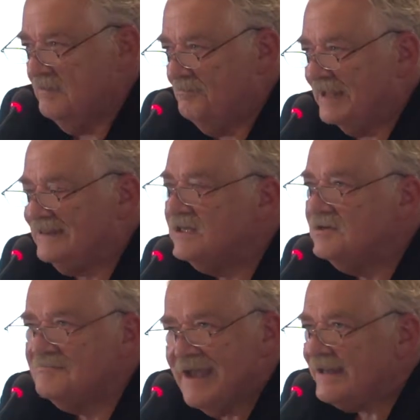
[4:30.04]
but the
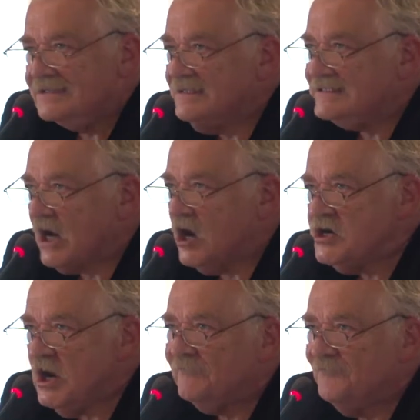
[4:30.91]
humanities are
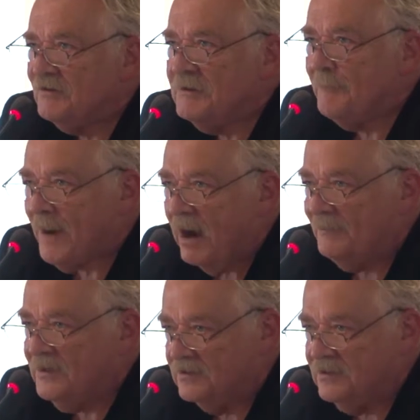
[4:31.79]
not very
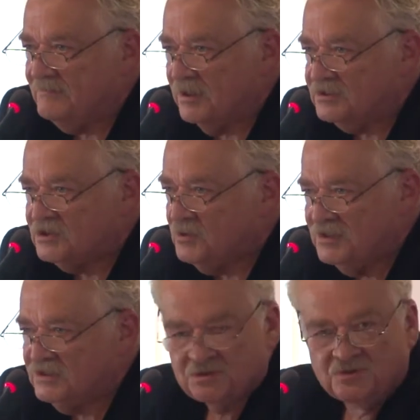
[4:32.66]
popular among
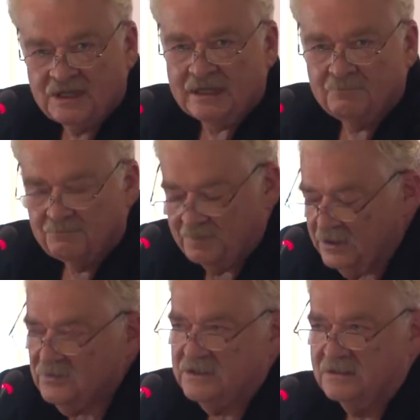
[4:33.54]
students today,
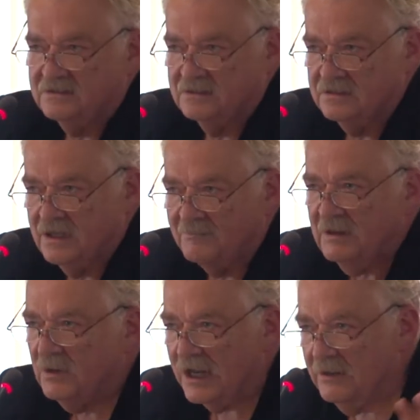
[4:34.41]
period. Yeah? I
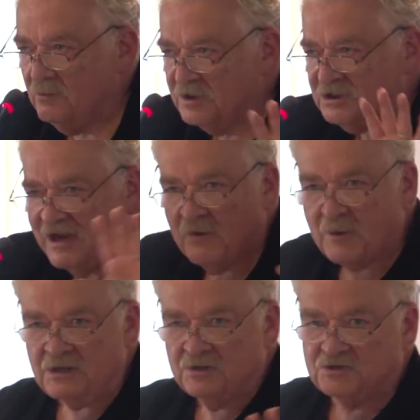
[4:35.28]
mean, whichever
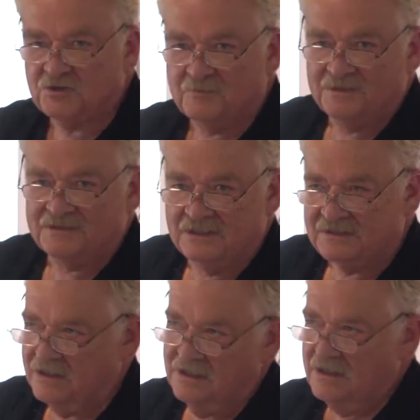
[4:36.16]
way you interpret
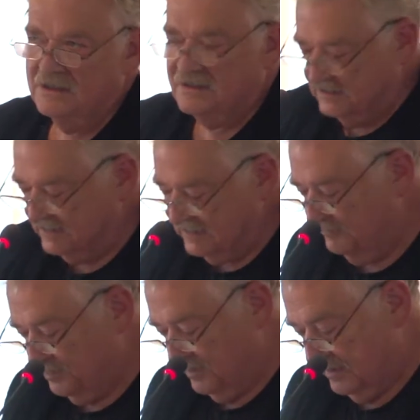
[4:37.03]
that. This is
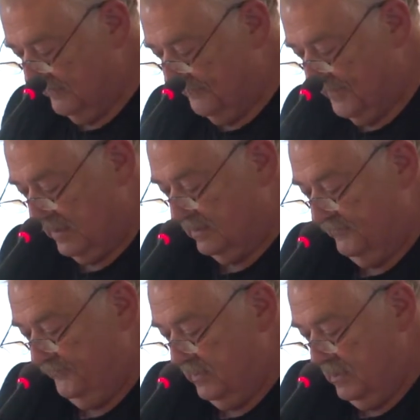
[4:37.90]
an empirical fact.
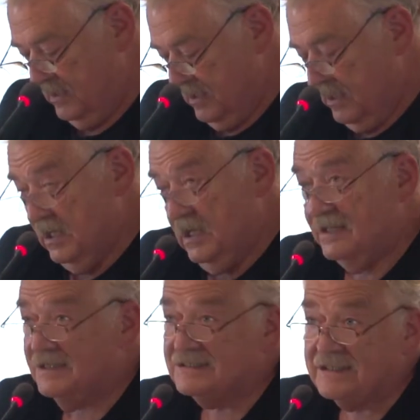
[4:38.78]

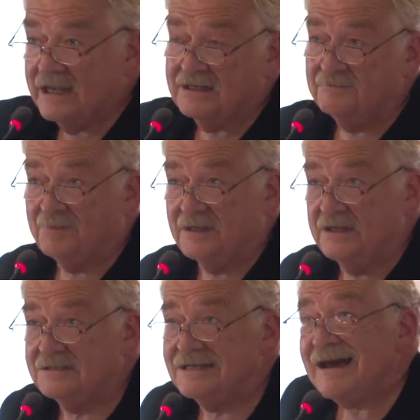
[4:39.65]
In the second
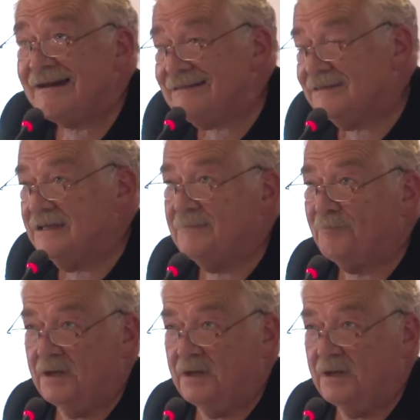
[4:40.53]
place, and I think